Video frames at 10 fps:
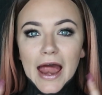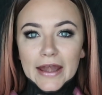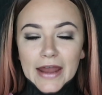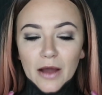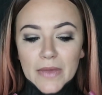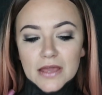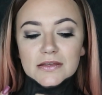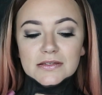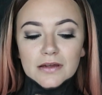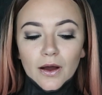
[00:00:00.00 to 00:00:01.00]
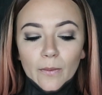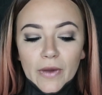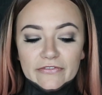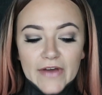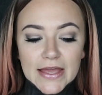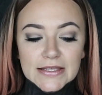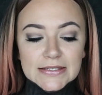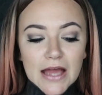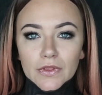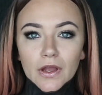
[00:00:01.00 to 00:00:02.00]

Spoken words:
and now make a start on my face.